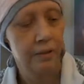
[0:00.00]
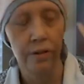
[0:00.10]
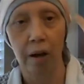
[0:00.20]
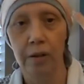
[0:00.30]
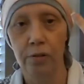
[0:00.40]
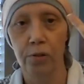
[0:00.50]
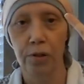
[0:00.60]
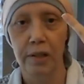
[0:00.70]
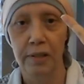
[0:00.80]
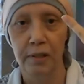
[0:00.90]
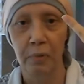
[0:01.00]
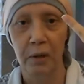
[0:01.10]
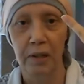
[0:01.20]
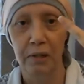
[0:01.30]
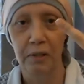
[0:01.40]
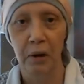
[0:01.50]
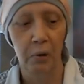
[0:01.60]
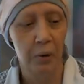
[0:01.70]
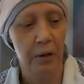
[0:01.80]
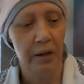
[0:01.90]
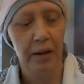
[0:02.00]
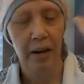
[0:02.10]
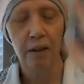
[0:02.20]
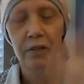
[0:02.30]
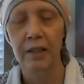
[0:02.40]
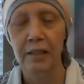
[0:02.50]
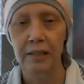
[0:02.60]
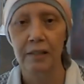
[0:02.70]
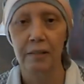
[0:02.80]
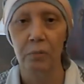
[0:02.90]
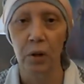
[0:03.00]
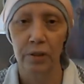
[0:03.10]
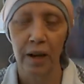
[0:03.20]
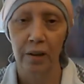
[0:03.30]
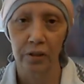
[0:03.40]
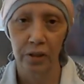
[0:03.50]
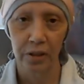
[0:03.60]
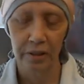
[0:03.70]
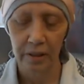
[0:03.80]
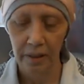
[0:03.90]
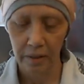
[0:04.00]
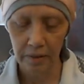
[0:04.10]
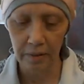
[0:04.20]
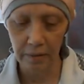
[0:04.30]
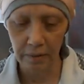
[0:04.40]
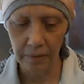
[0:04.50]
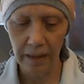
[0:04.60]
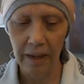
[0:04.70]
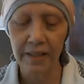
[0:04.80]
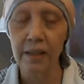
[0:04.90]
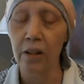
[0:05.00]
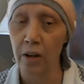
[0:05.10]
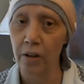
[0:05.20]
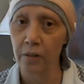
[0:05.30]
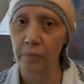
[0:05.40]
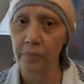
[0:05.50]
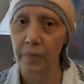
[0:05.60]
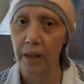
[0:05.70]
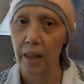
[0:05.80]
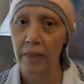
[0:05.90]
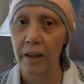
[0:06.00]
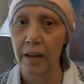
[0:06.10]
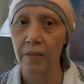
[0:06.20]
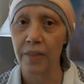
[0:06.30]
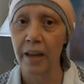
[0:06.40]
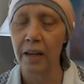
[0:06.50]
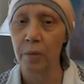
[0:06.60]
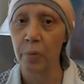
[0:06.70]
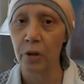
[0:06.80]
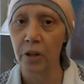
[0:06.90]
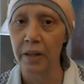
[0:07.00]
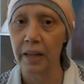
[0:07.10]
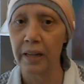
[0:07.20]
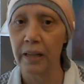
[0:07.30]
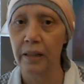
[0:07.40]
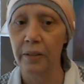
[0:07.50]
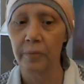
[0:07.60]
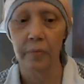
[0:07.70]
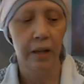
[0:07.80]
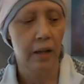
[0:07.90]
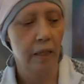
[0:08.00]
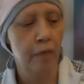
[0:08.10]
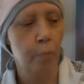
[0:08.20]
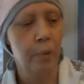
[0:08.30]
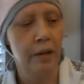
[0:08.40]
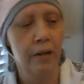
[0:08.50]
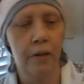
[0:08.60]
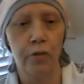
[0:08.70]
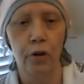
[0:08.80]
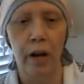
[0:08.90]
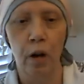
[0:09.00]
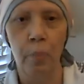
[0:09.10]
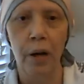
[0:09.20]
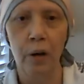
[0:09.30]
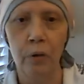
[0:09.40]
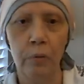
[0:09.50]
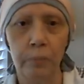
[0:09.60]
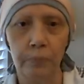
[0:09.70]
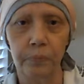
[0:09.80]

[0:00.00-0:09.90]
not as green as it was. So everything worked out good. I did learn that if they had put it in the bend of your elbow,